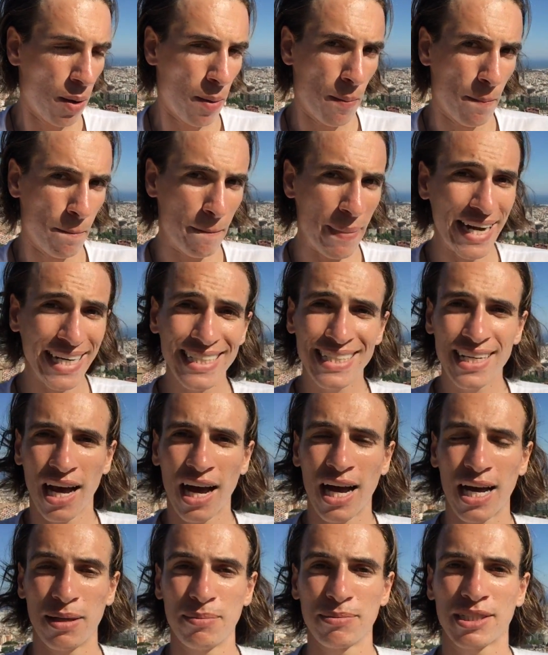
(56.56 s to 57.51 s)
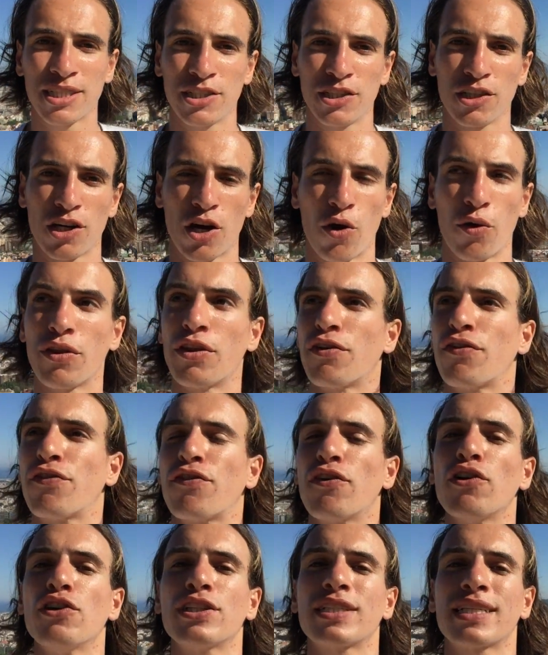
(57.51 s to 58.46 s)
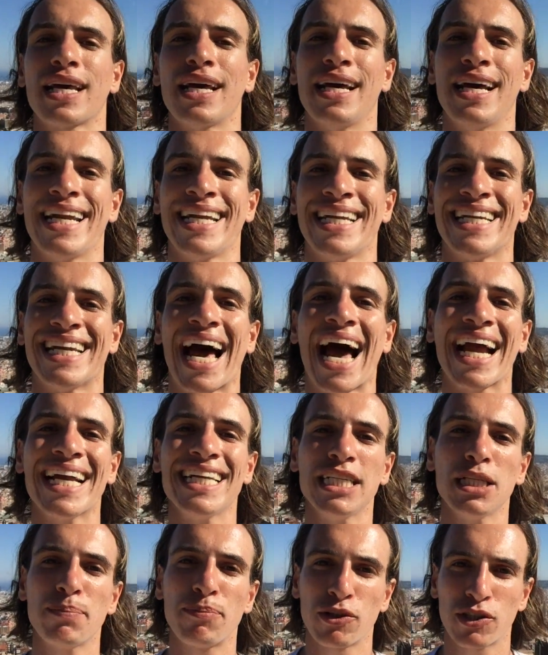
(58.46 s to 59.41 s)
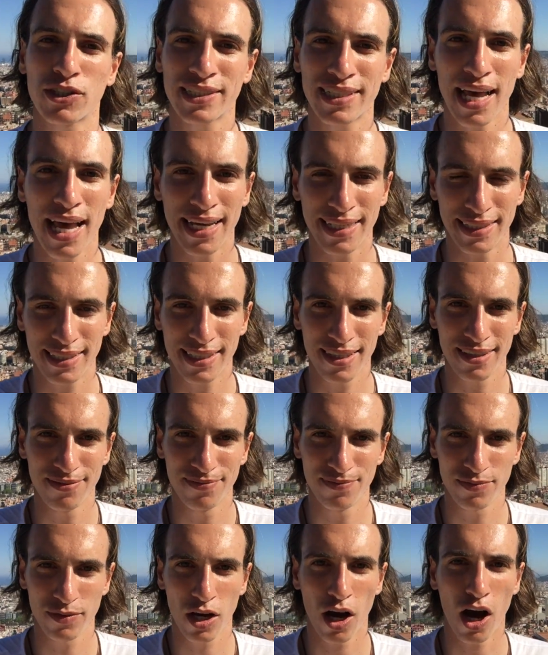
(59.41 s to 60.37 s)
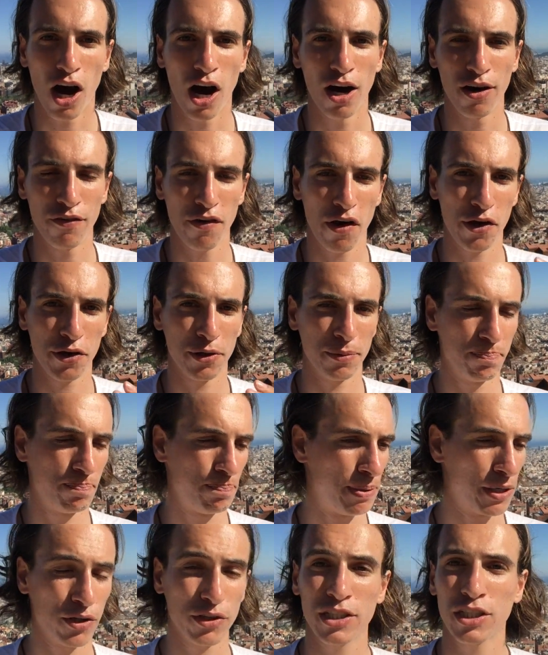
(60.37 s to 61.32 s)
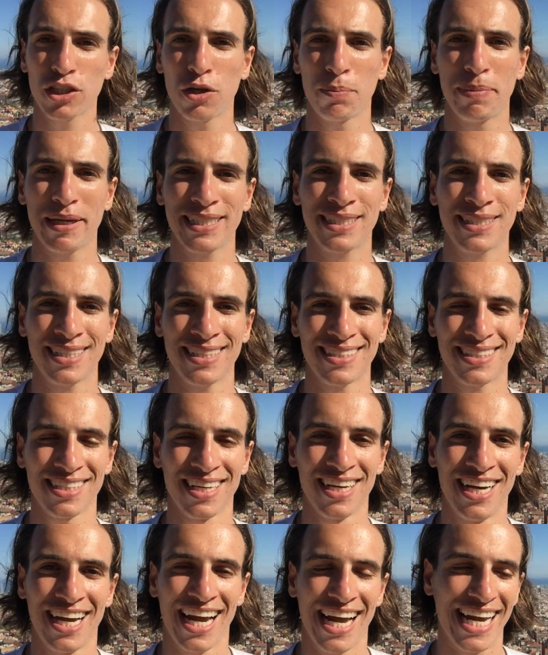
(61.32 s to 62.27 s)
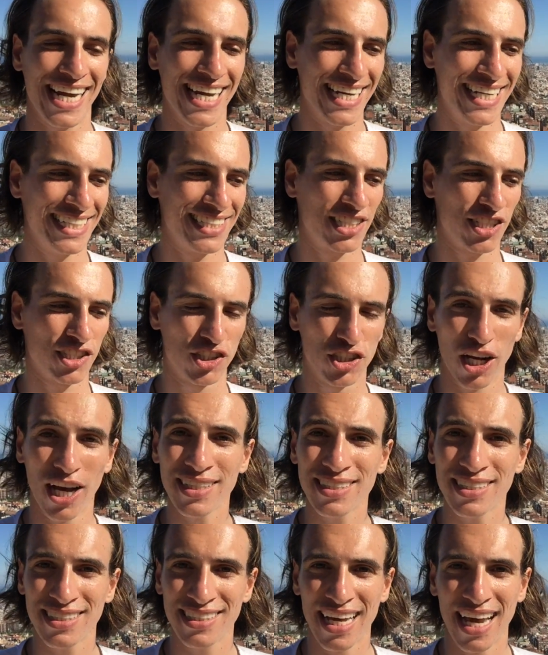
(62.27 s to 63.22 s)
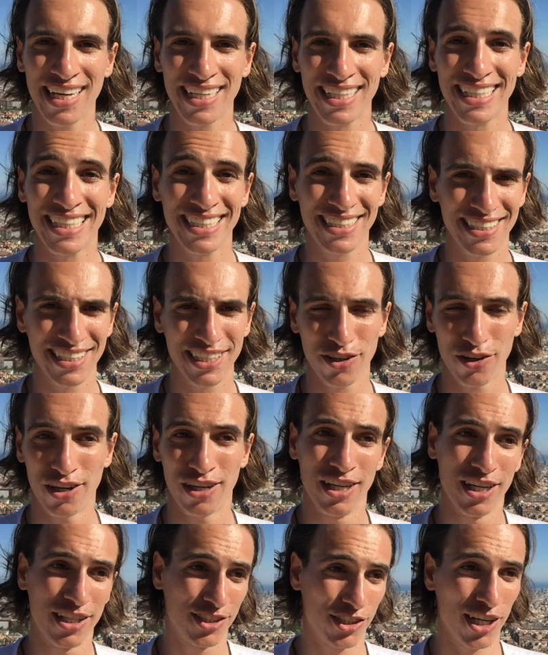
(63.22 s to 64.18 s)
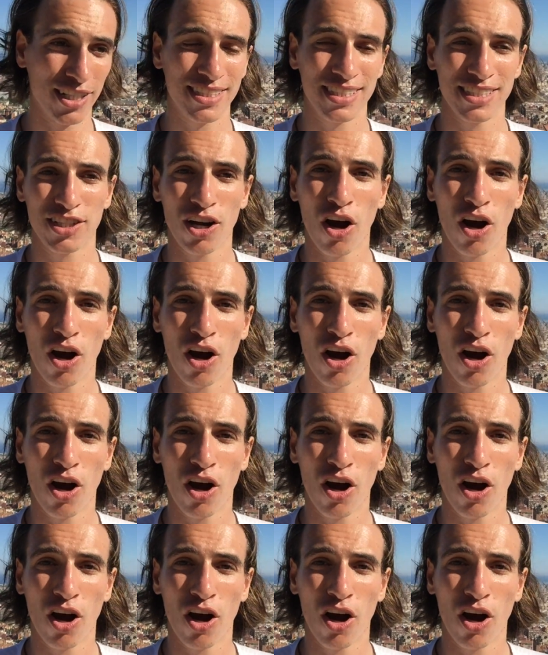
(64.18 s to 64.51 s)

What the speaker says: many times, the first 90% of building your business is just as easy or just as